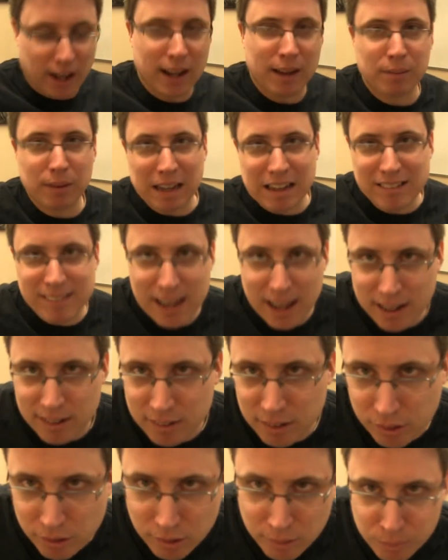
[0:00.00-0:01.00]
I
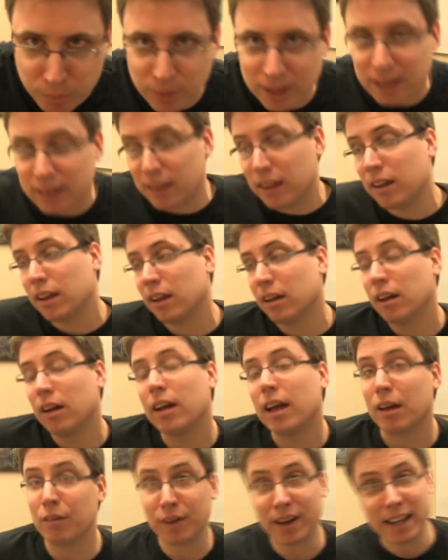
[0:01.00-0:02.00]
intend to do them weekly,
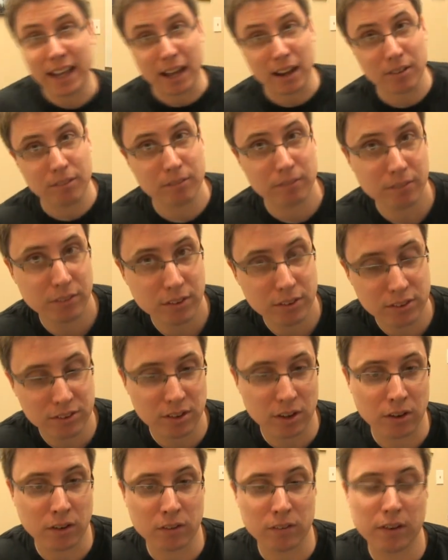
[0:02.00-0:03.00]
if I can.
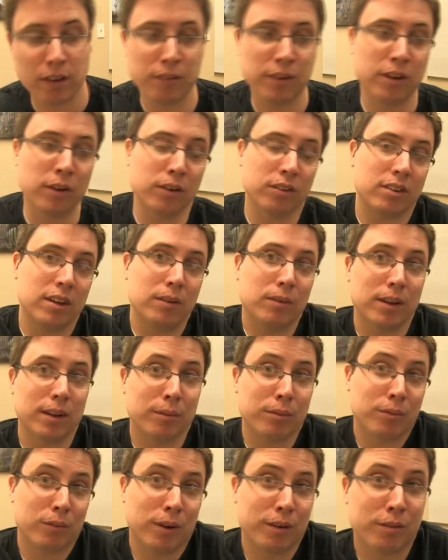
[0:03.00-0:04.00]
So if you don't see
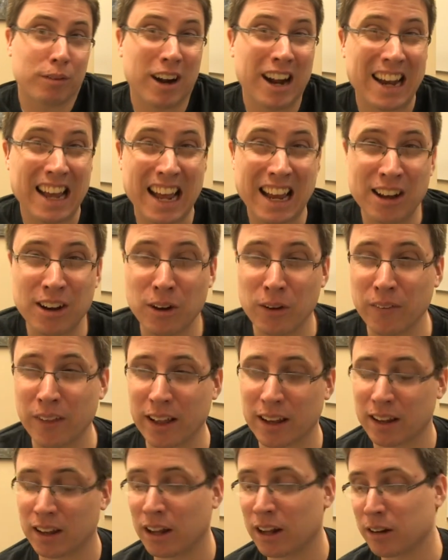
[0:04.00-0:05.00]
one Friday, I know
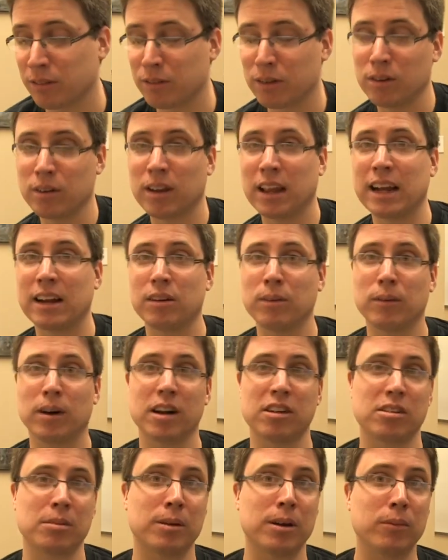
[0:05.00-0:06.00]
that a lot of you like to
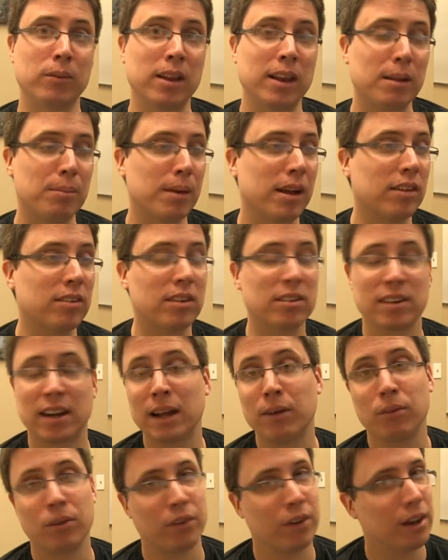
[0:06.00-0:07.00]
watch them on a weekly basis, and
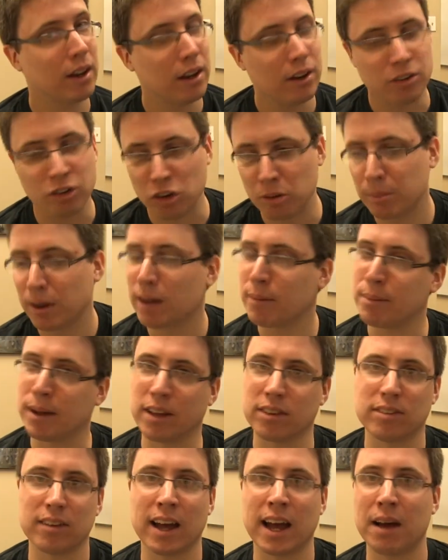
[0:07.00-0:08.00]
I will do my
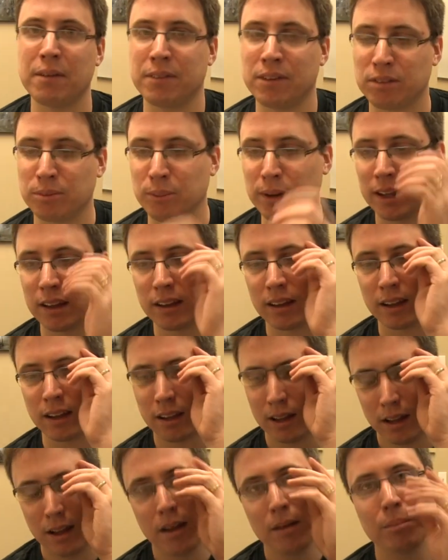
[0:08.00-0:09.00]
best to have these
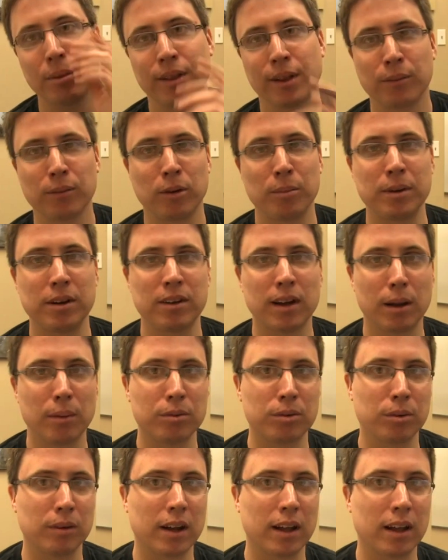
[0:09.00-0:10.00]
weekly, but there will be
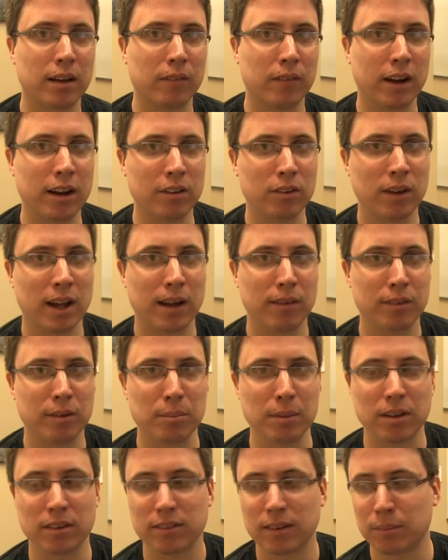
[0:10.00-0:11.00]
times when I do have
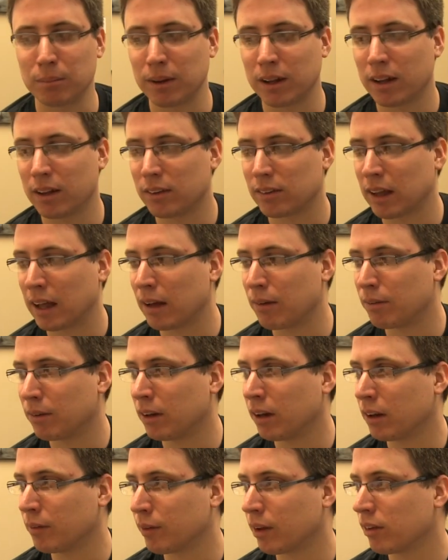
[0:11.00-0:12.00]
to miss them because I have a
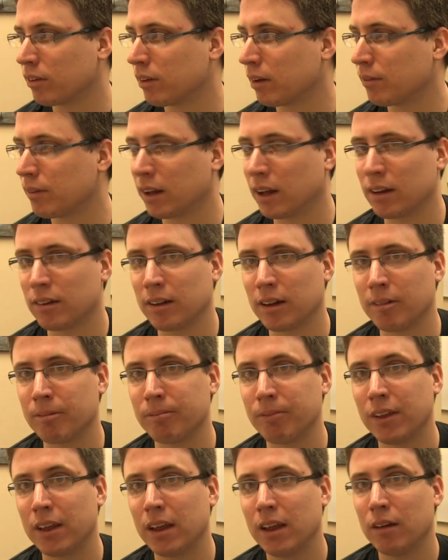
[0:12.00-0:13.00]
lot of other stuff to get done.
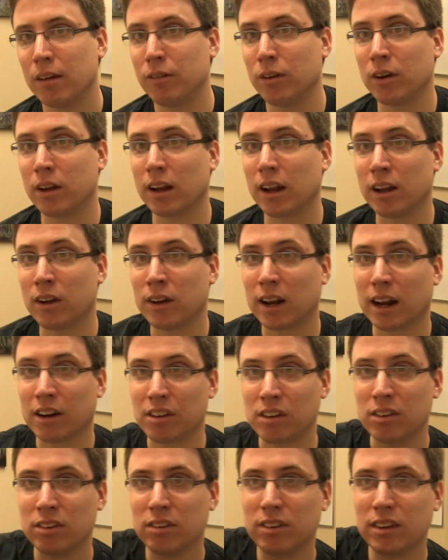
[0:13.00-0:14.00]
You can
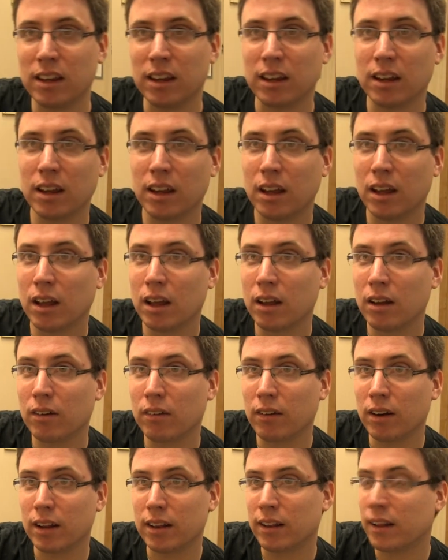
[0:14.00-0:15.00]
actually see
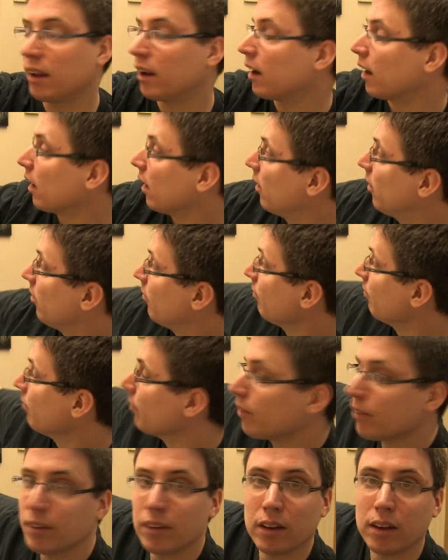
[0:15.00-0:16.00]
right there,
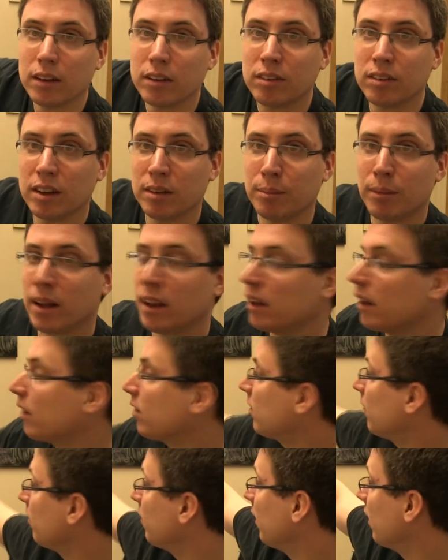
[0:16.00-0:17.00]
you can see my
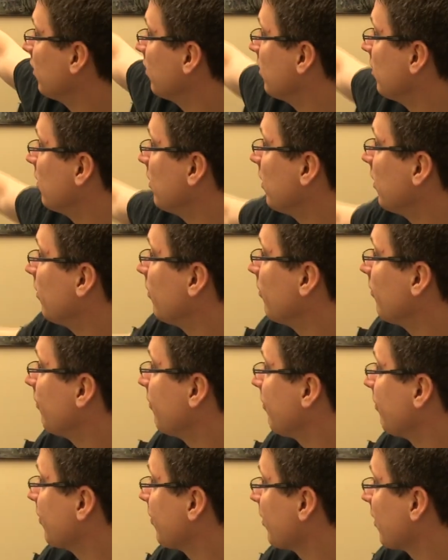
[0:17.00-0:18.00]
list of things to do,
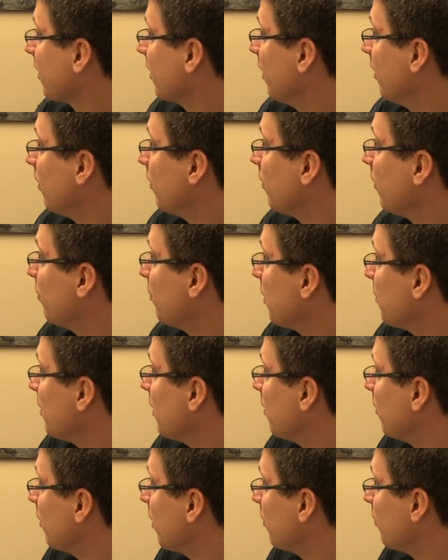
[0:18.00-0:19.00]

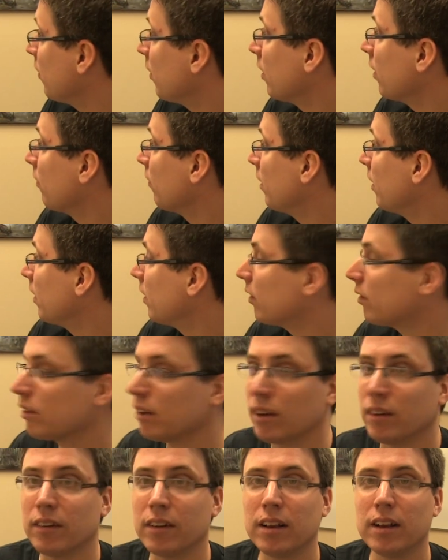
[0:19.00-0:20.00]
if you can read it.
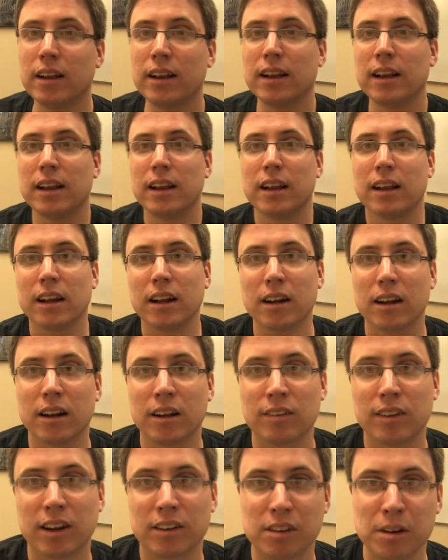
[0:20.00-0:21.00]
So
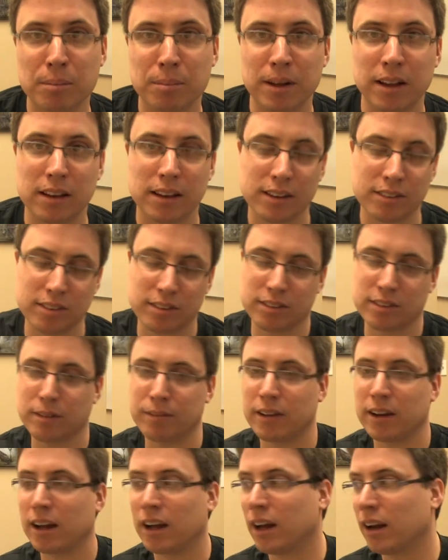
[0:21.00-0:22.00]
there's actually a big list of
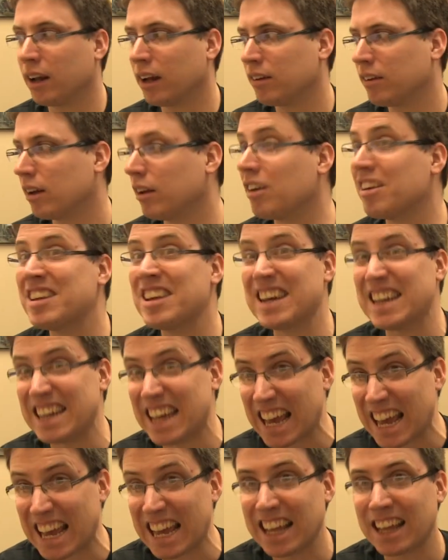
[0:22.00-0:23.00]
stuff that I got to get done
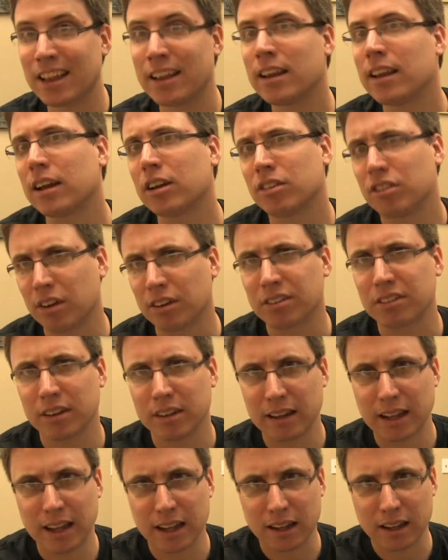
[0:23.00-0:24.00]
today, just
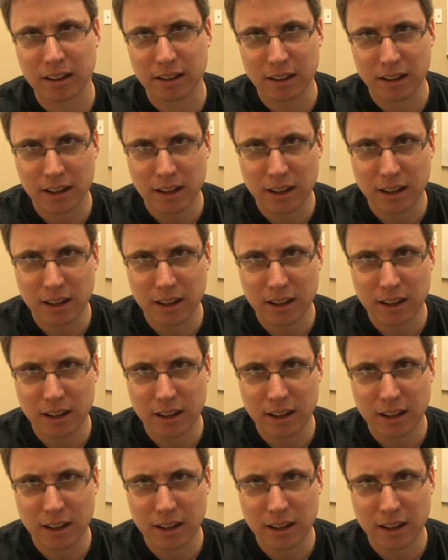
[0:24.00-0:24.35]
today.